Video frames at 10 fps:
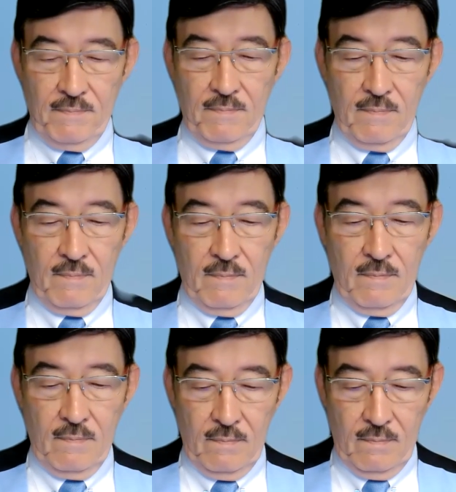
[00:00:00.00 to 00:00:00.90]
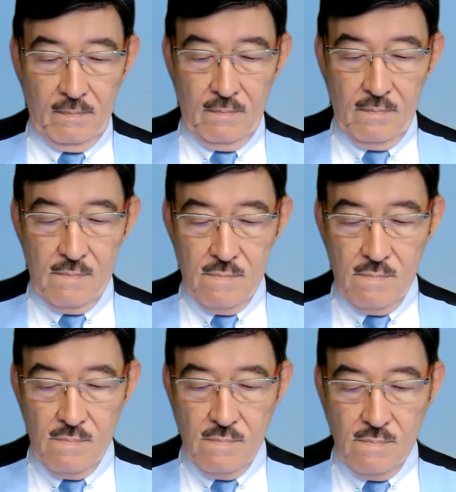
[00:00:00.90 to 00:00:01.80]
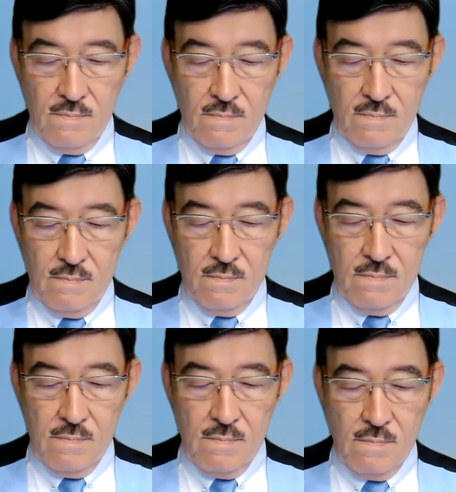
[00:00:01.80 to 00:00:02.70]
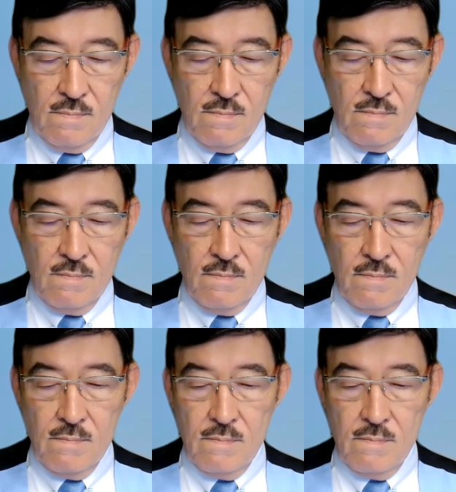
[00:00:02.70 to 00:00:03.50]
(no one is talking)